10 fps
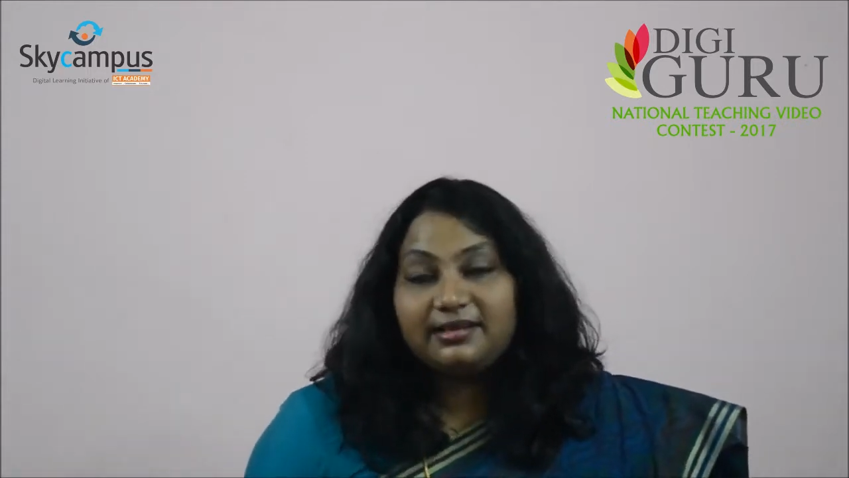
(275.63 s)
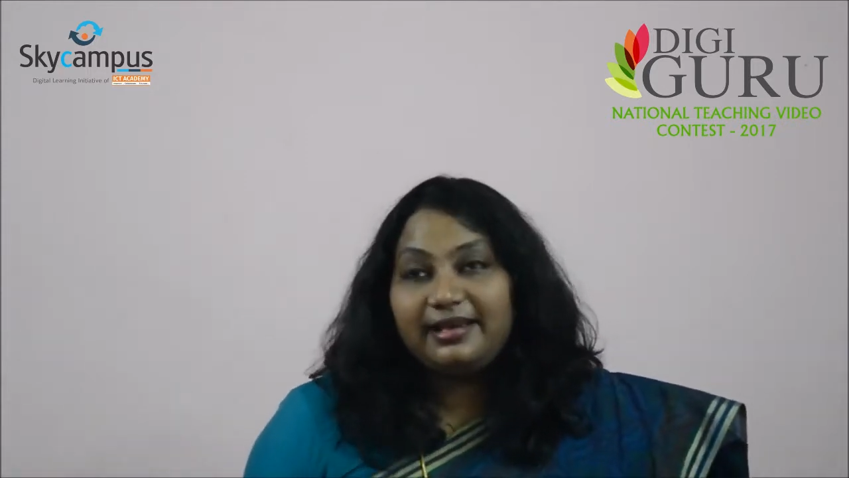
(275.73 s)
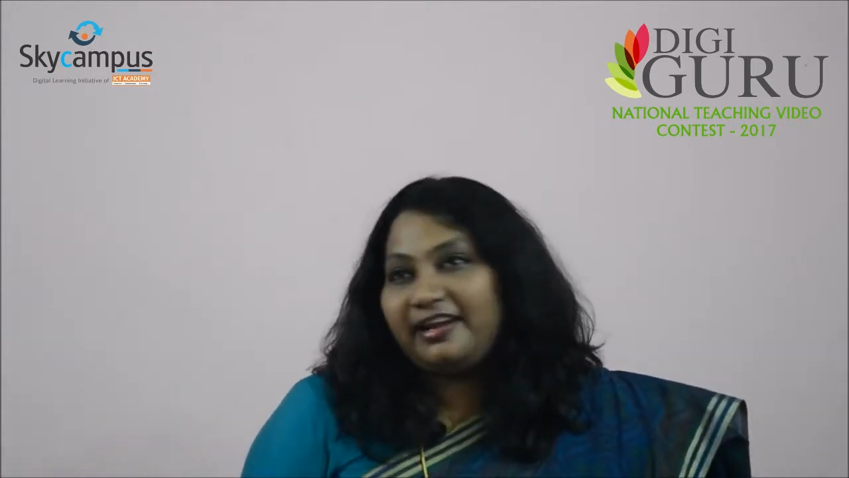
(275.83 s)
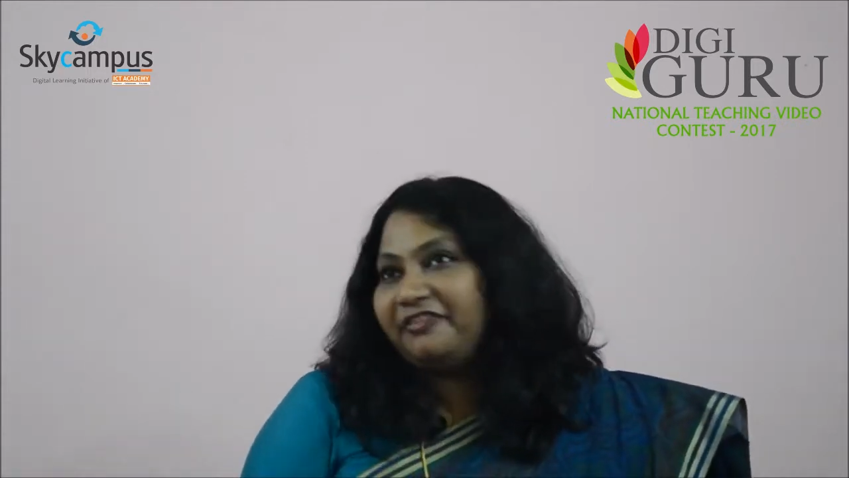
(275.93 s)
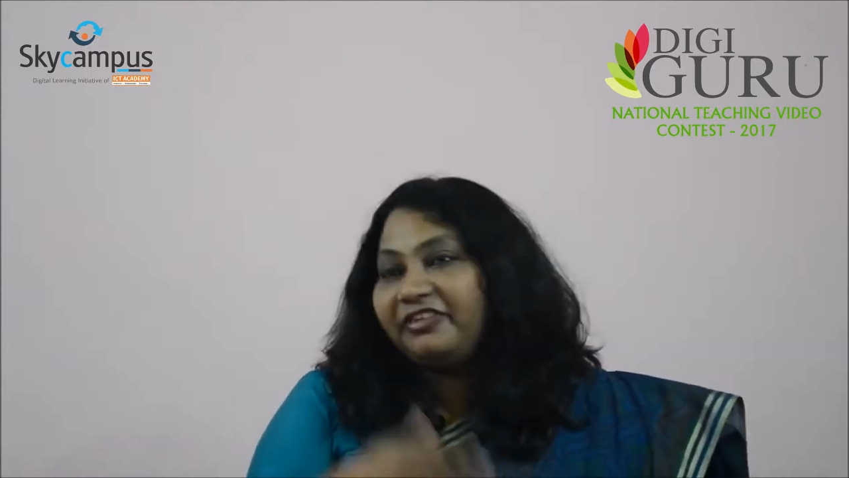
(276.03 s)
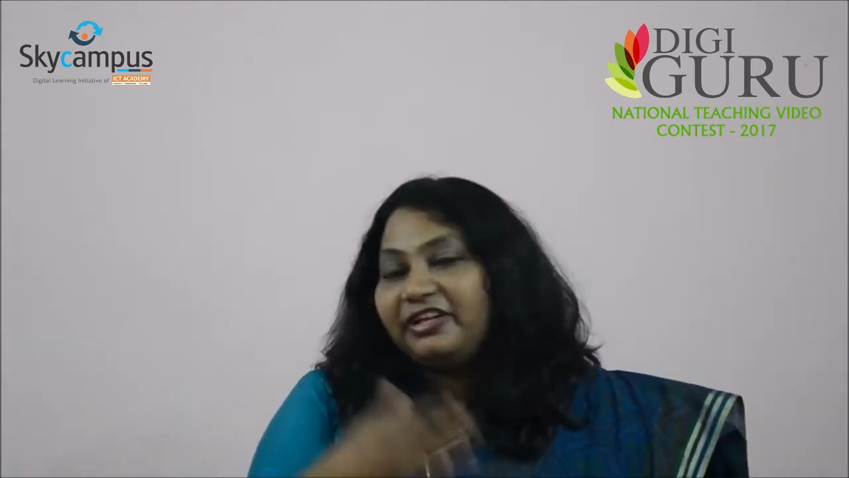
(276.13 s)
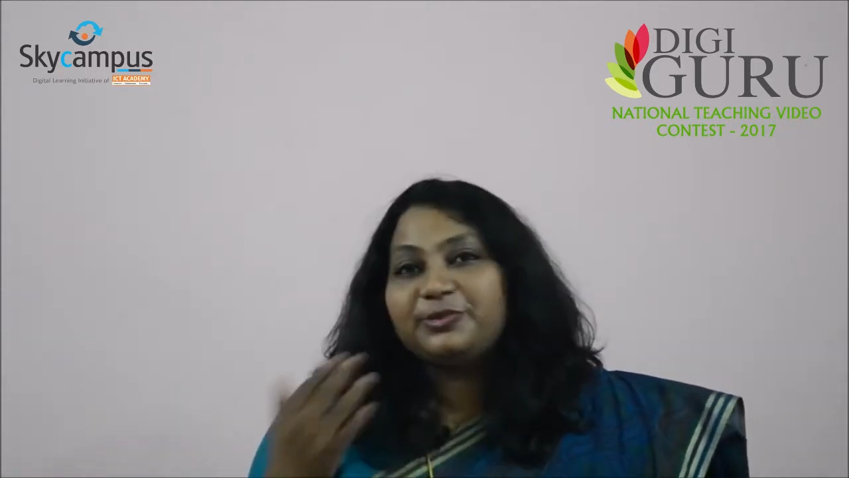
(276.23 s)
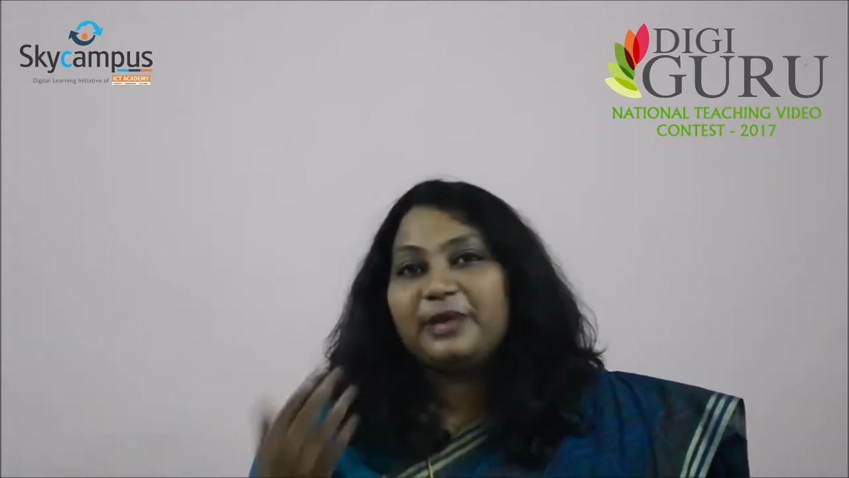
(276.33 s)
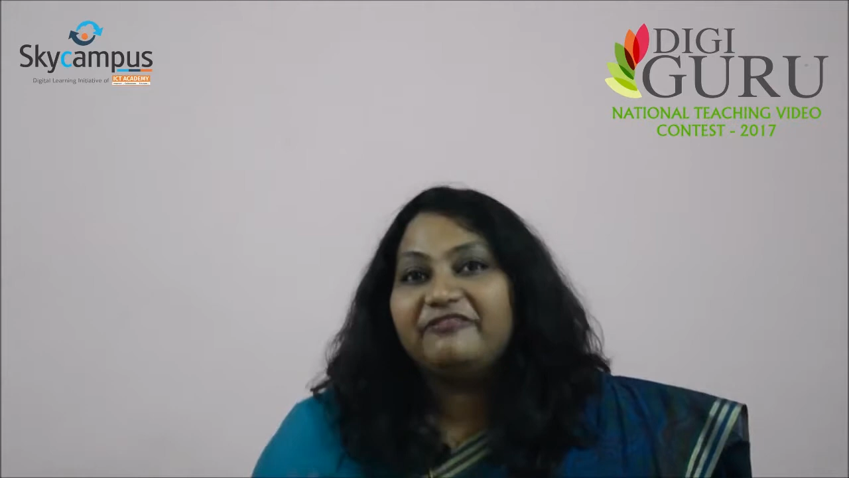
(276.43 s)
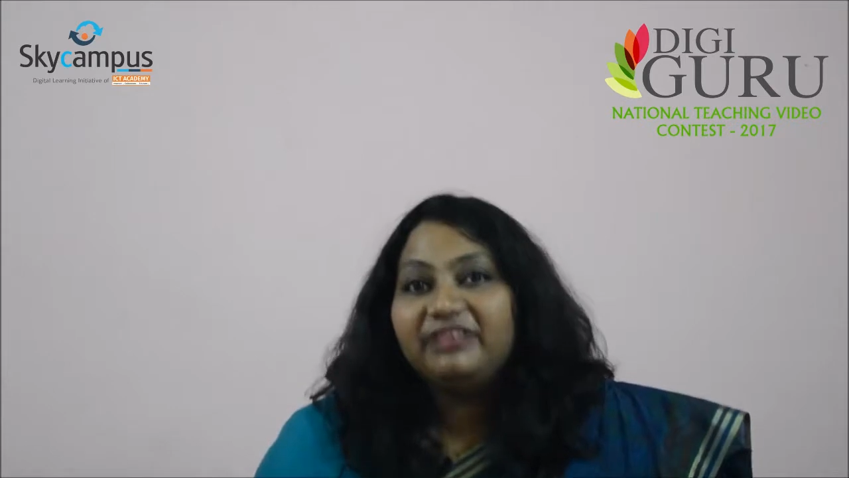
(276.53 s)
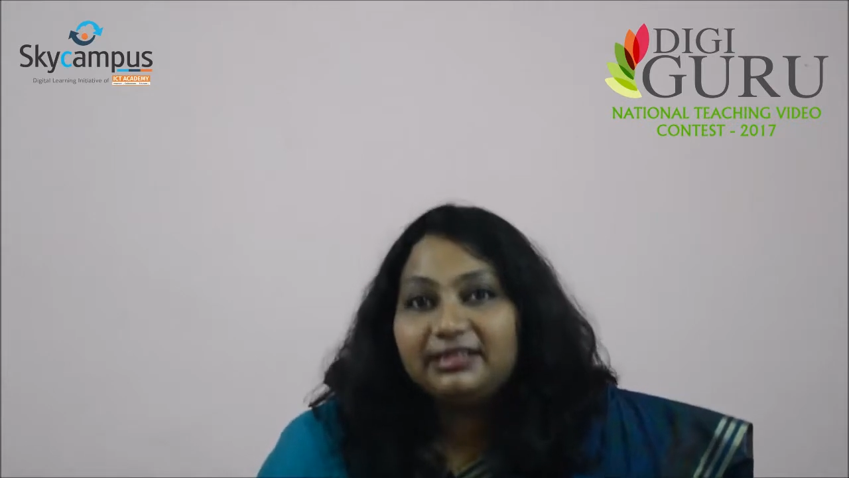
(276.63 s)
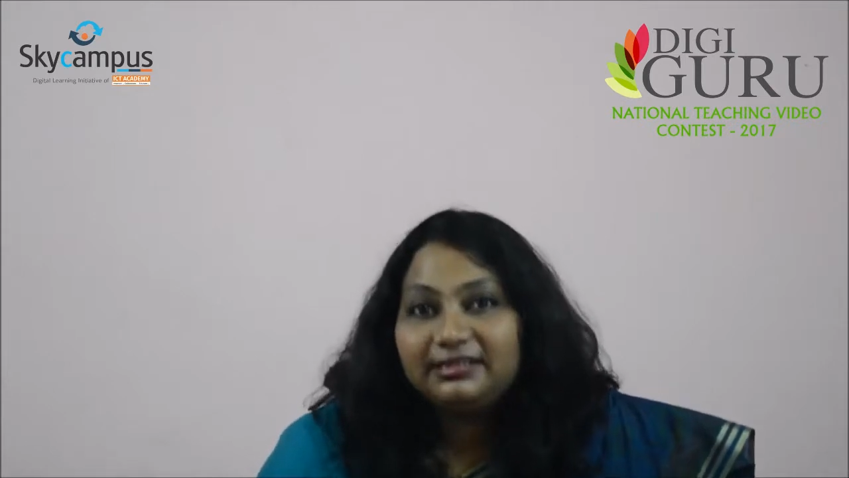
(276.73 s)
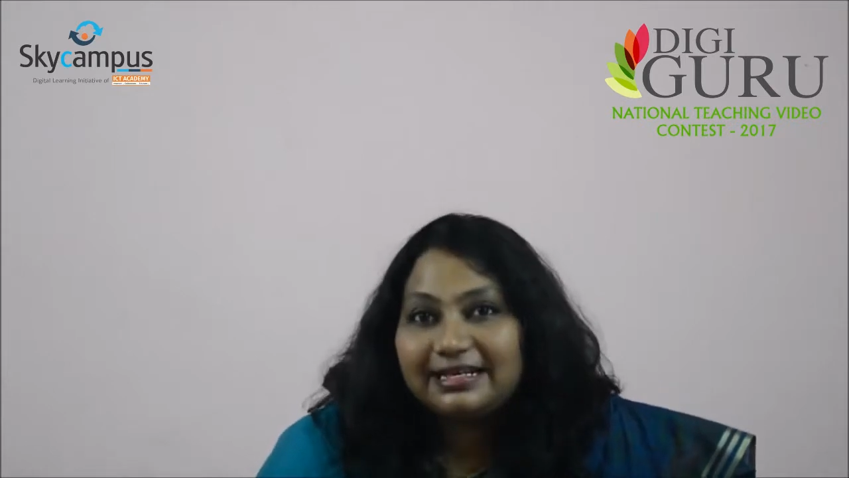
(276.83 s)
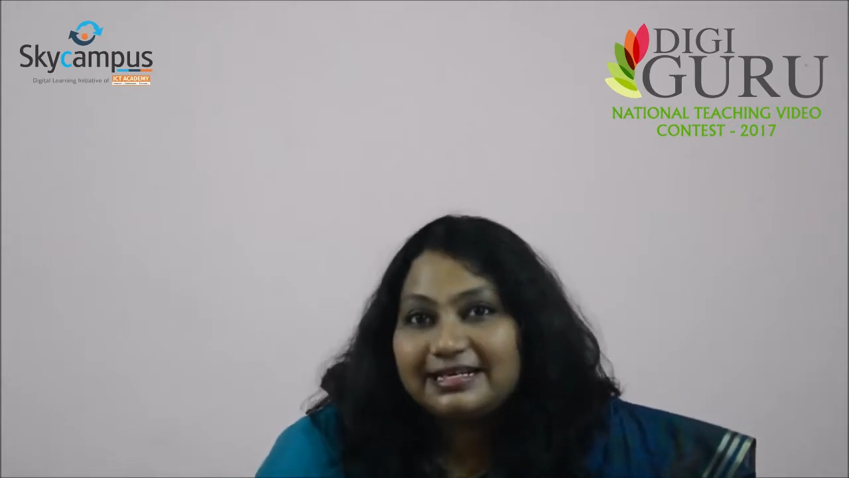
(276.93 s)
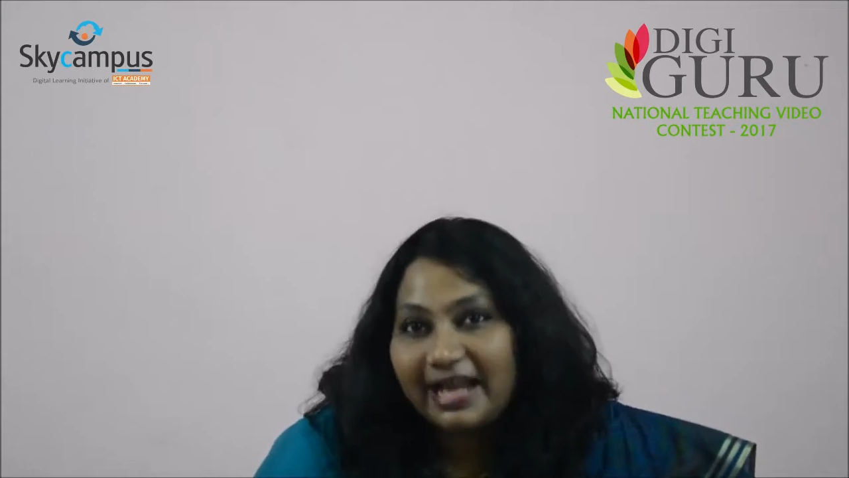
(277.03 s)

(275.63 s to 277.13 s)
referring to everything that